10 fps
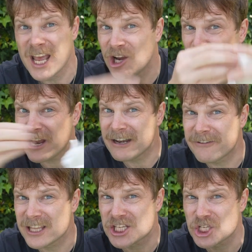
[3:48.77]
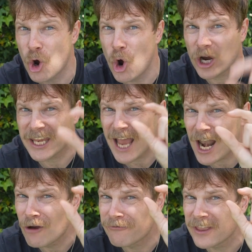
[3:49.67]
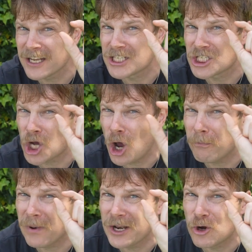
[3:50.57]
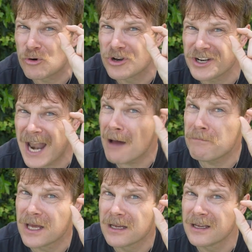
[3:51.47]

Green for the stalk, yellow for the top little nub.